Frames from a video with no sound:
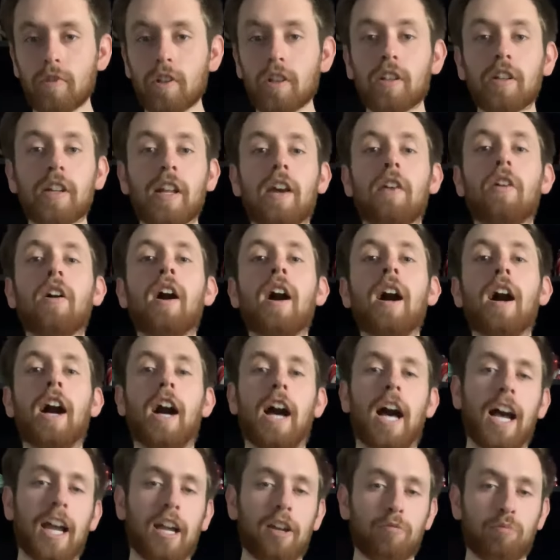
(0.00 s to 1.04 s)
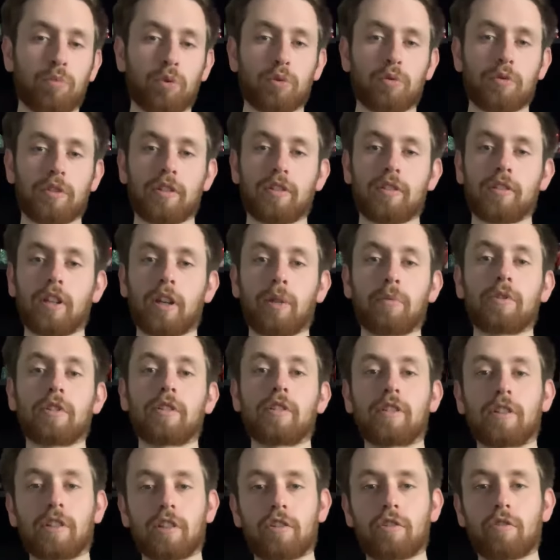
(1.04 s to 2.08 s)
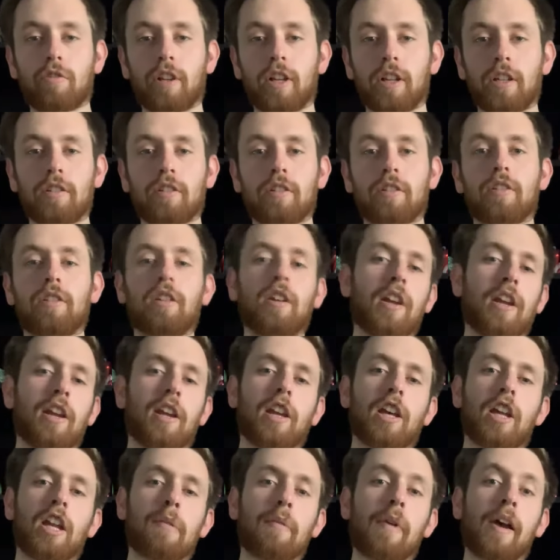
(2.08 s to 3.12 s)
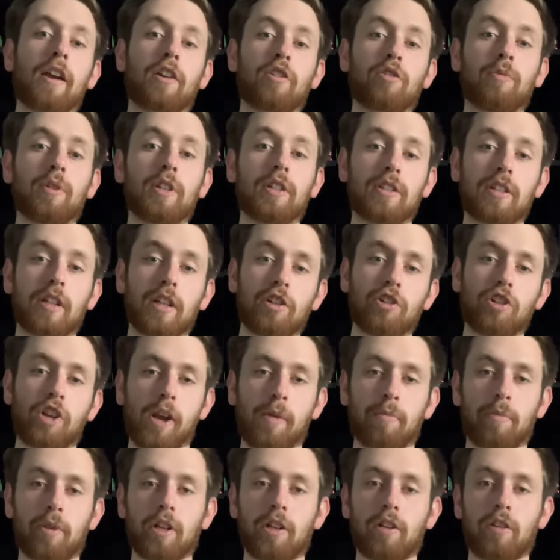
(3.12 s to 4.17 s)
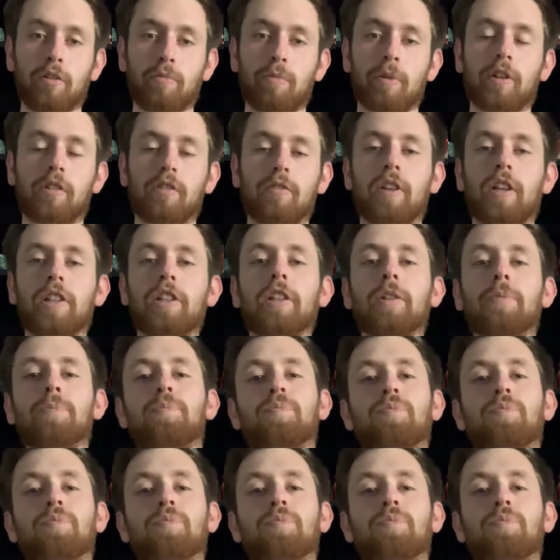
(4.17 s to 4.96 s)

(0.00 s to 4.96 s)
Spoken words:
Now, I have bowled since I was in 6th grade, and I'm actually a state champion here in Pennsylvania.